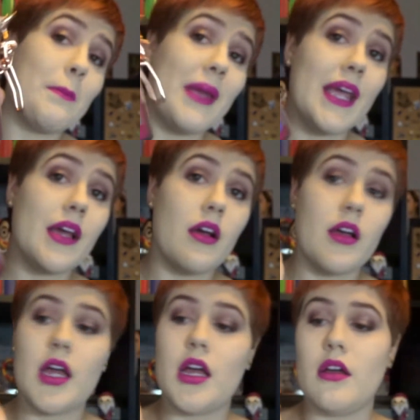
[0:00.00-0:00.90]
big
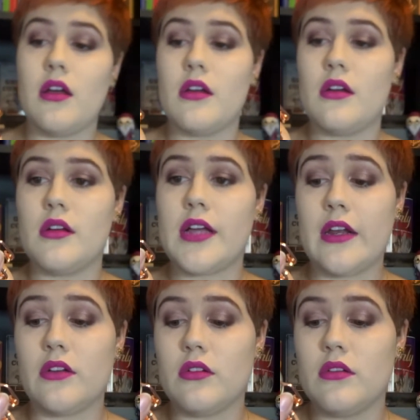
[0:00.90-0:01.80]

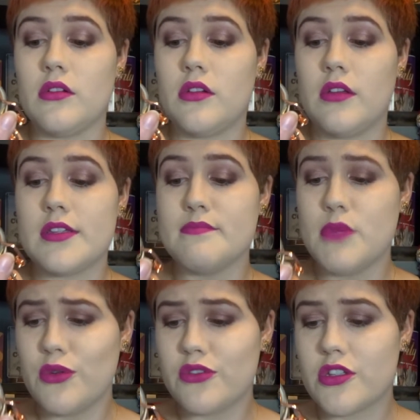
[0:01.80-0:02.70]
candle. It's
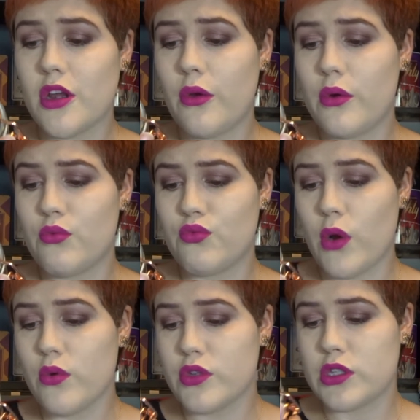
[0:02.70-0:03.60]
moonstone,
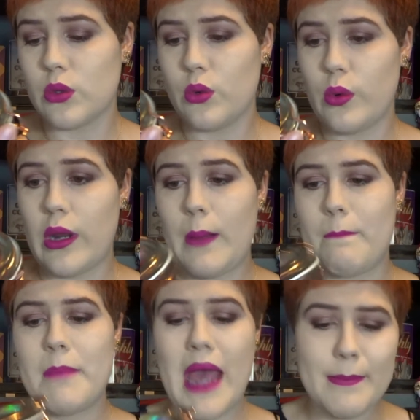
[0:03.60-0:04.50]
rose thorn, and
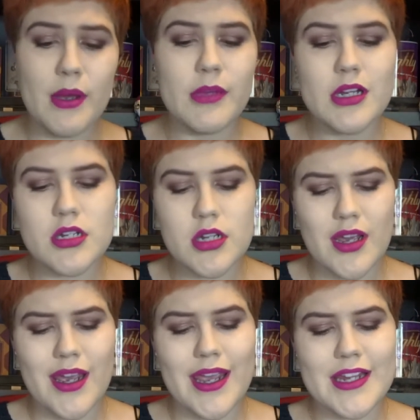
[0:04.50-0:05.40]
peppermint.
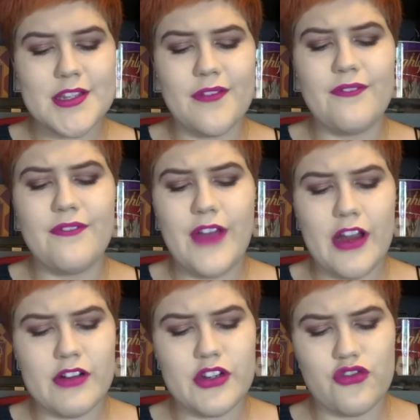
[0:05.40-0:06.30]
It is a
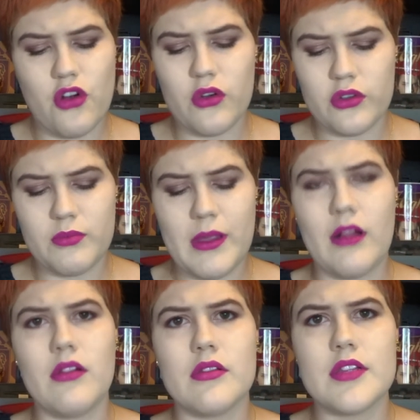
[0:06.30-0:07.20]
very strong
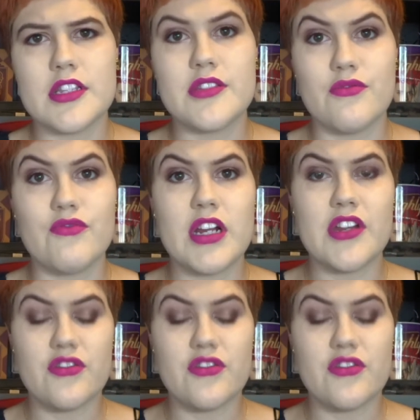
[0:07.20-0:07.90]
smell. This is a really